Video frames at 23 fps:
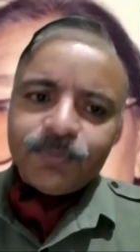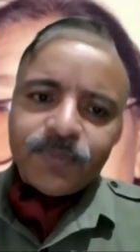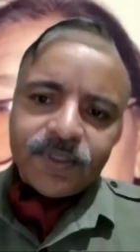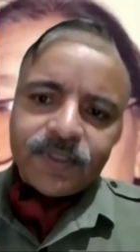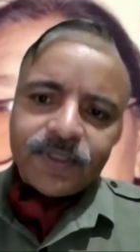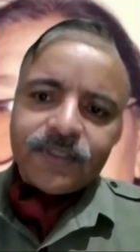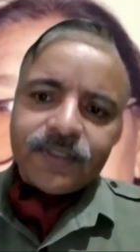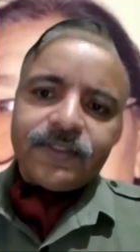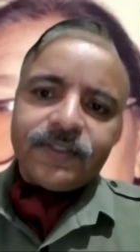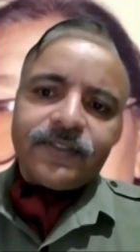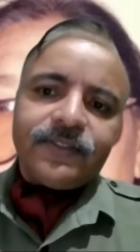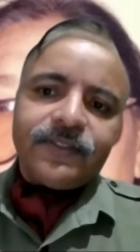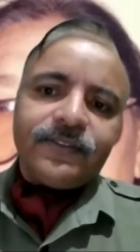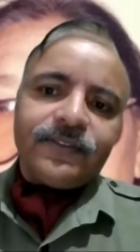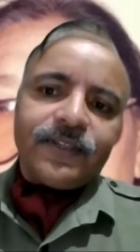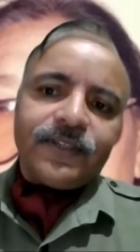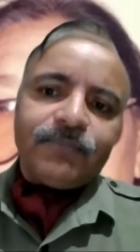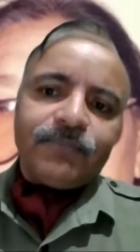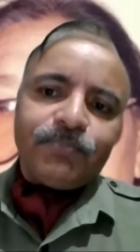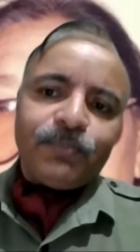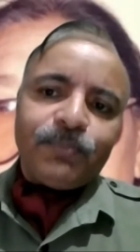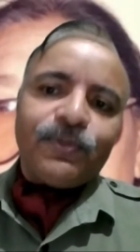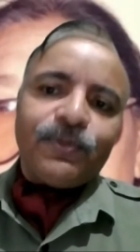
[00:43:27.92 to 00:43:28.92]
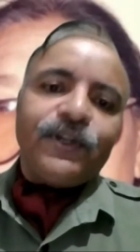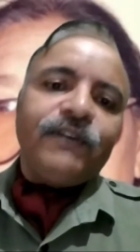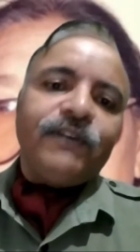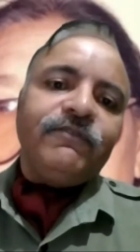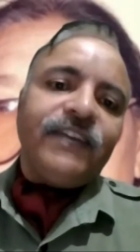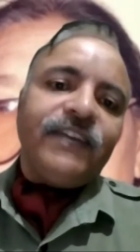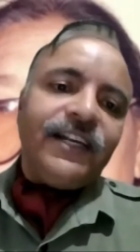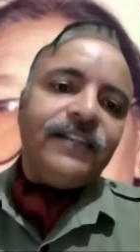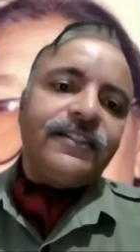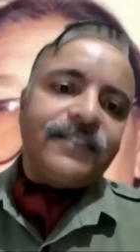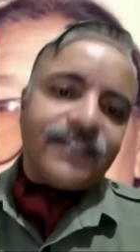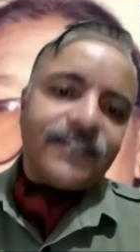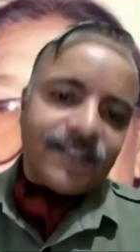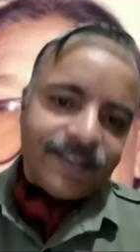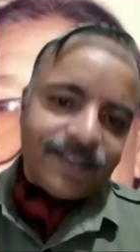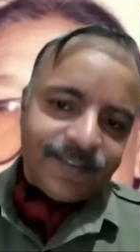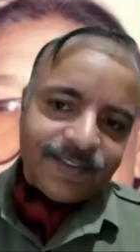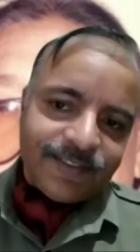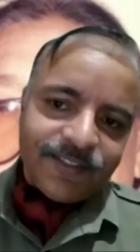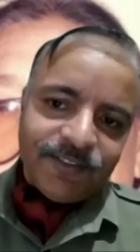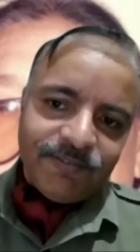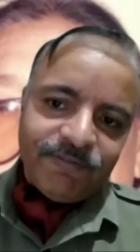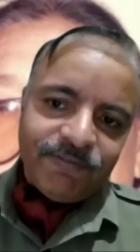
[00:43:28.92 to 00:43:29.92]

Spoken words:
people, the people of hills,